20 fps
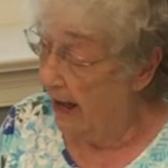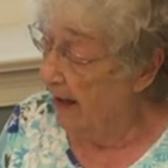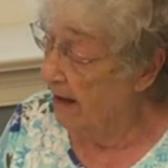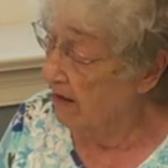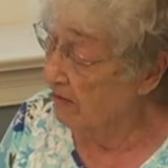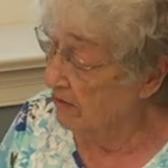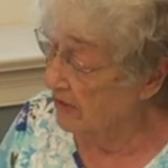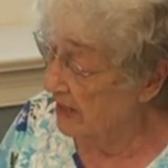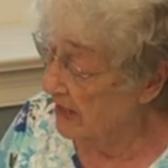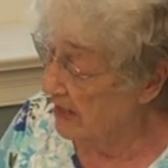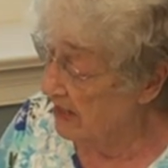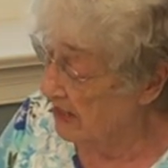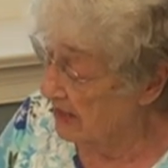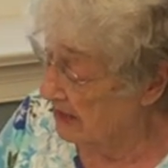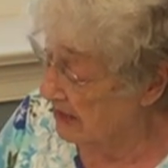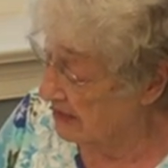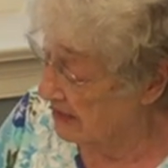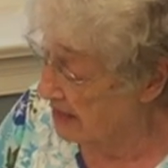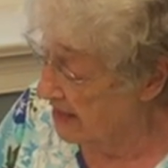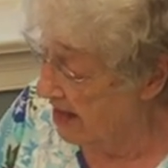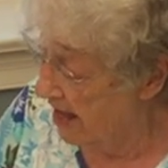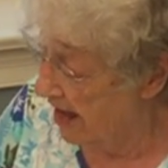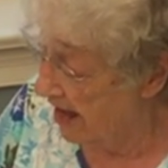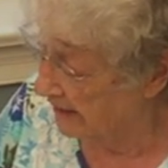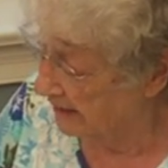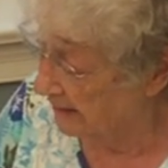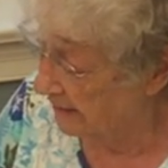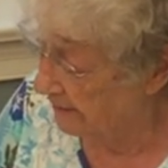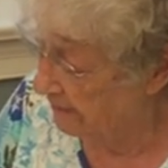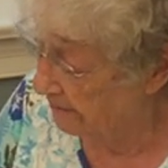How neat is
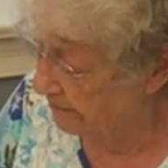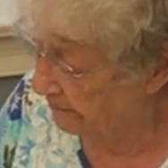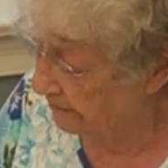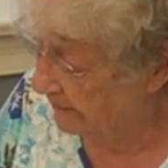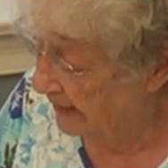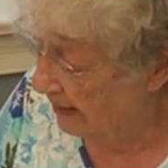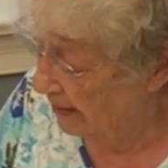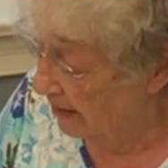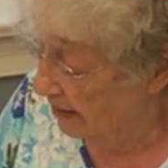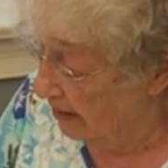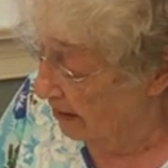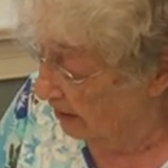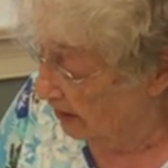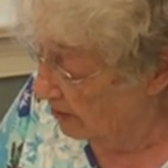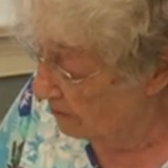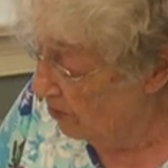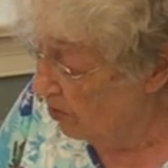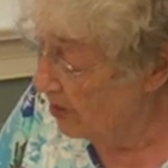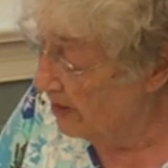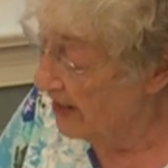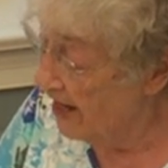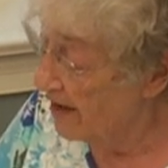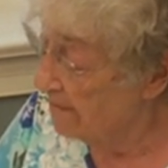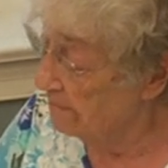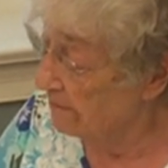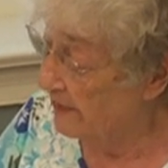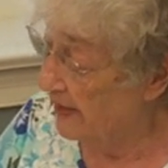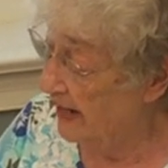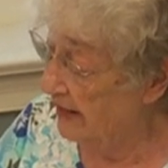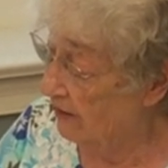that? Come on
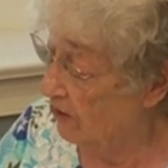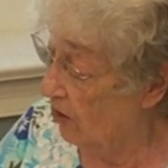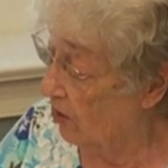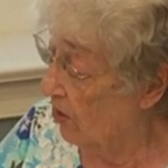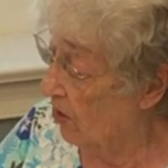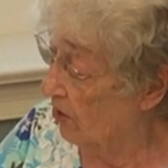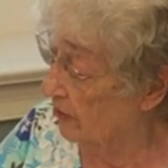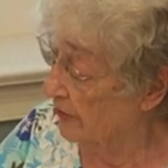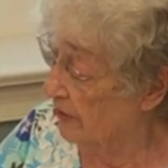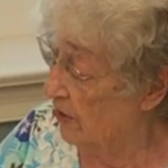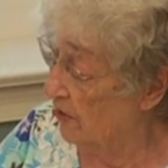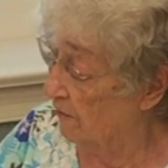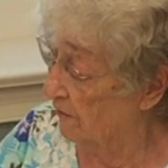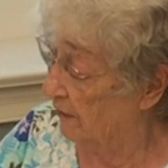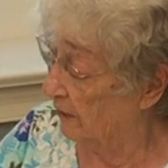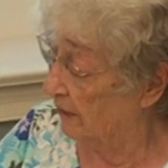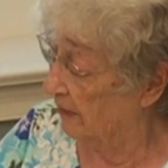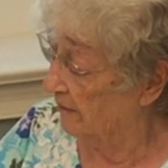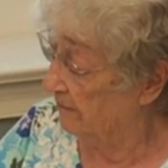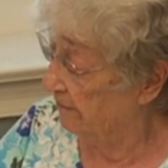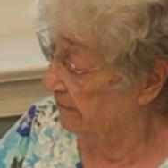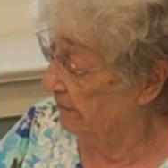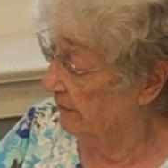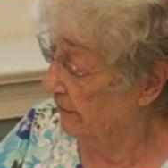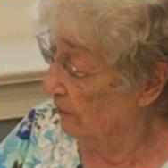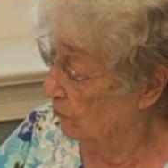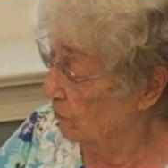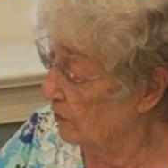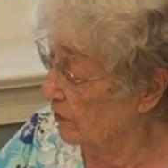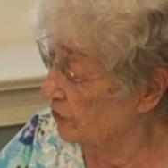up, they called over.
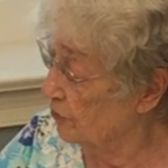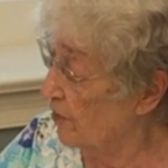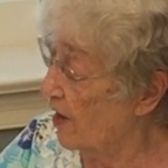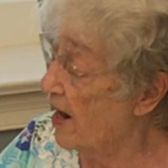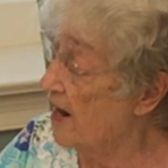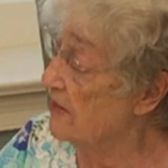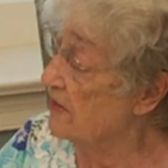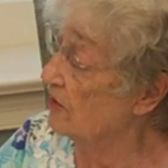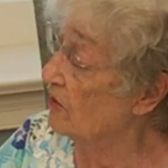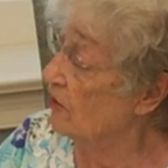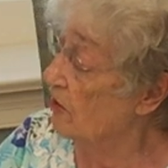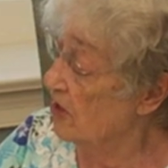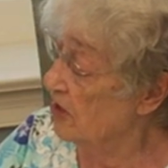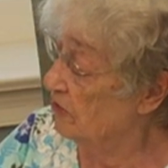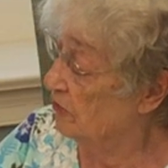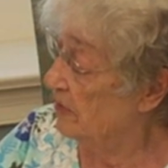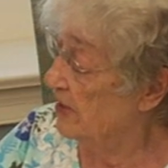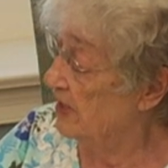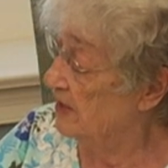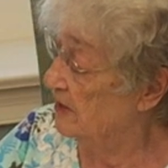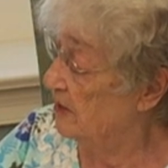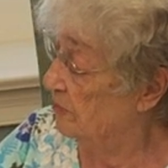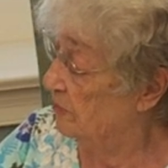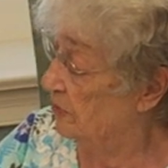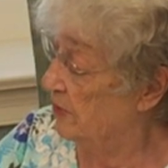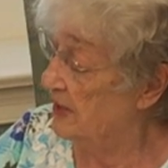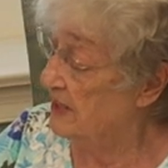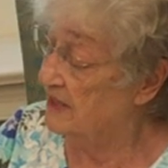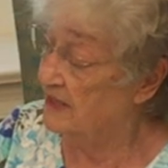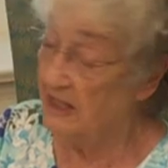We'll dry the laundry in the
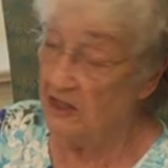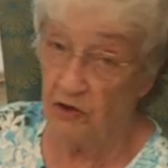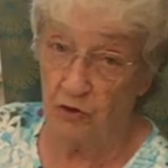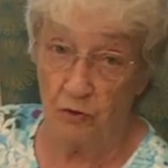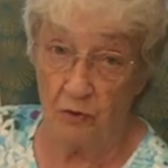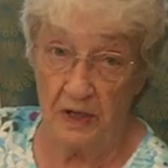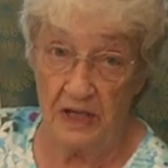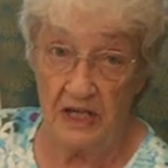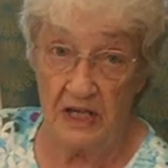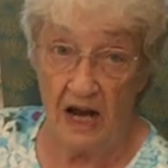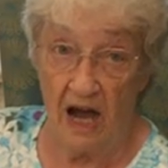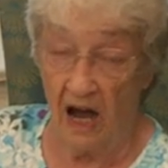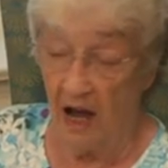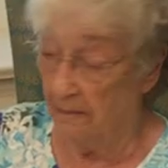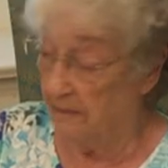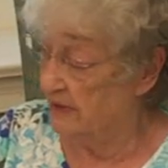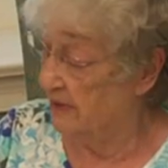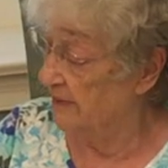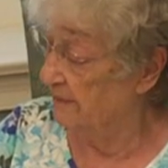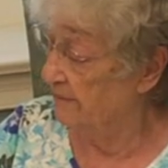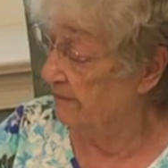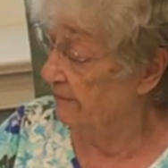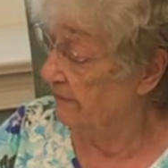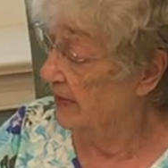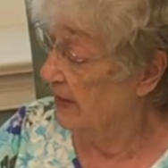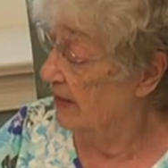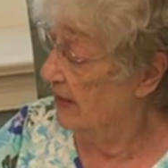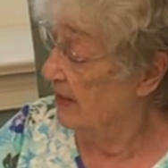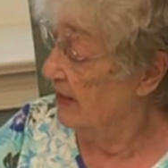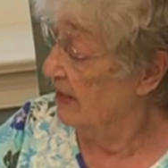breezy treetops.
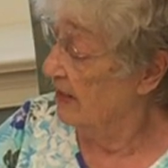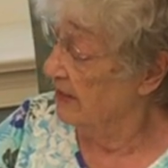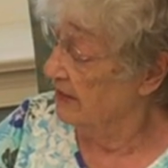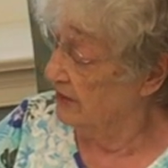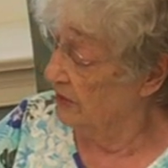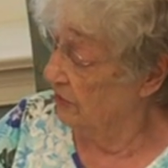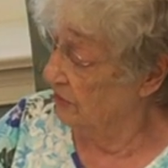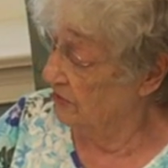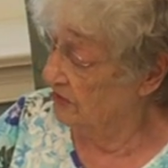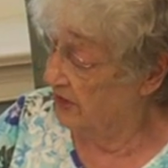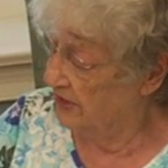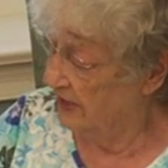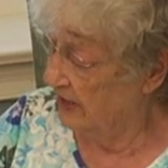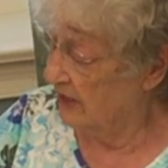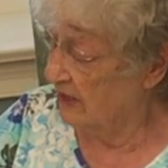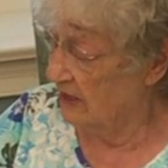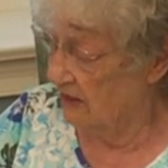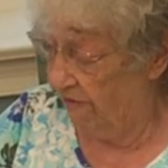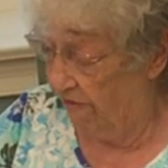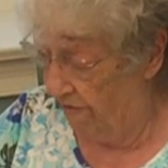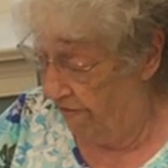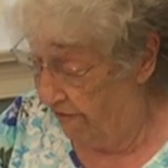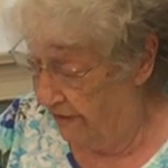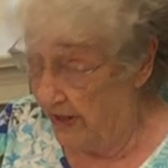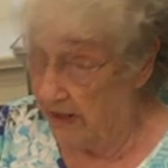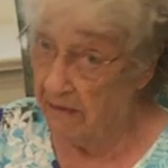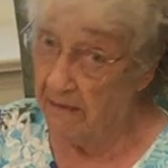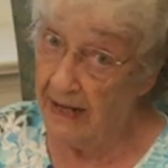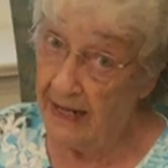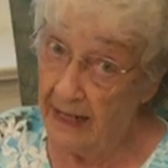So six
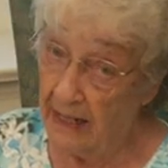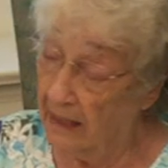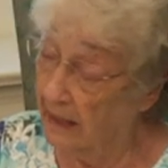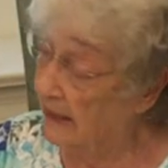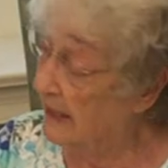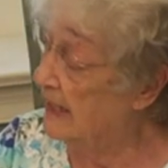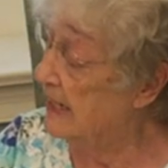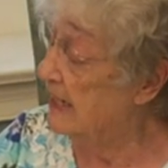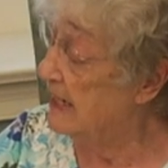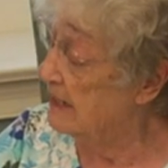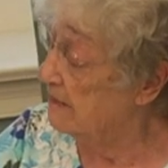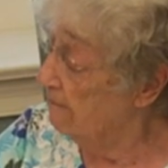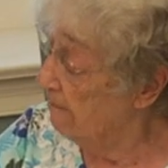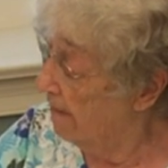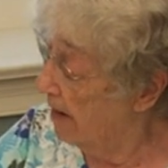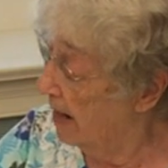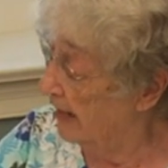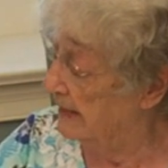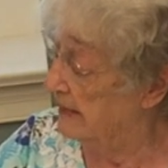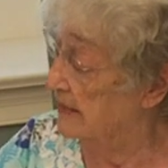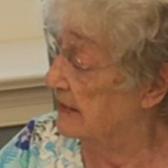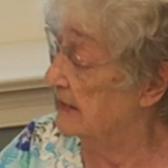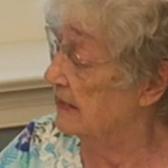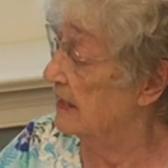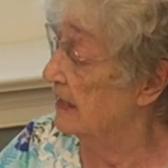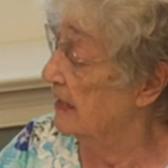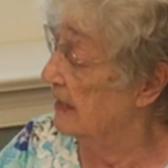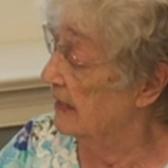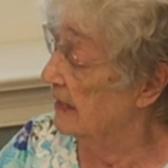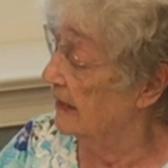very clean mice
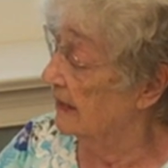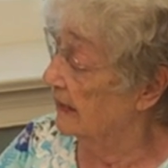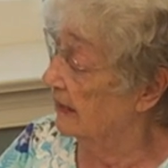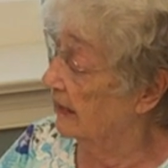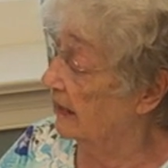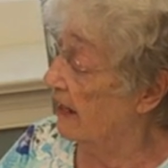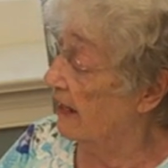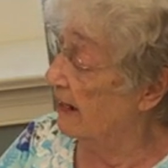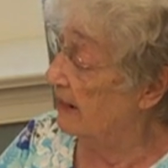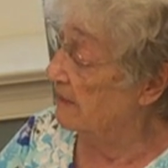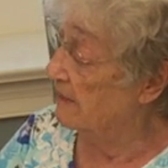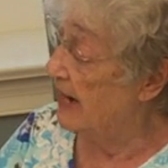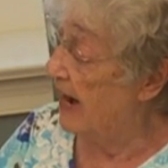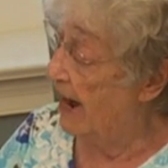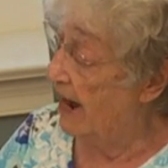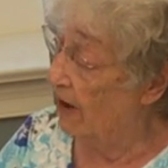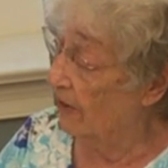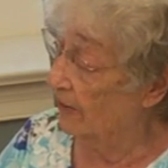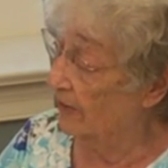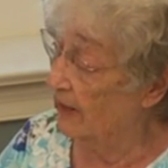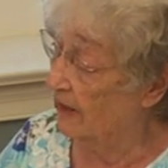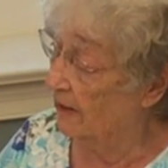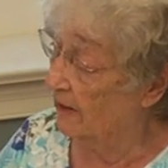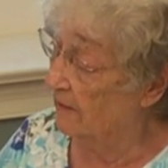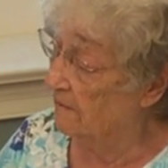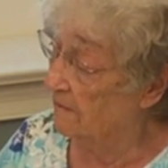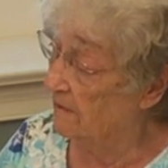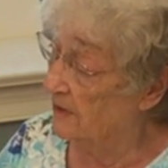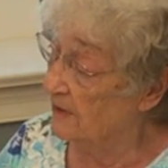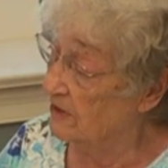climbed out
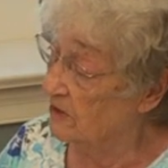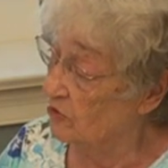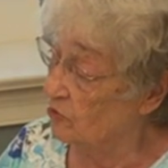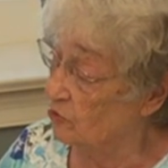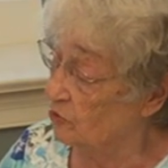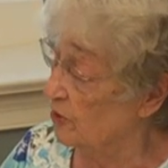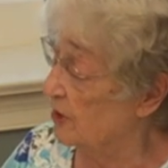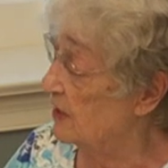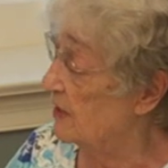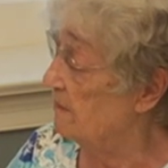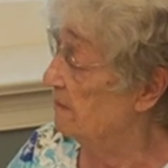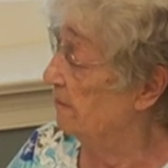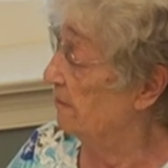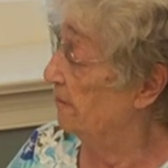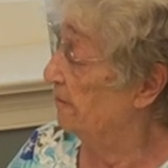of the stream.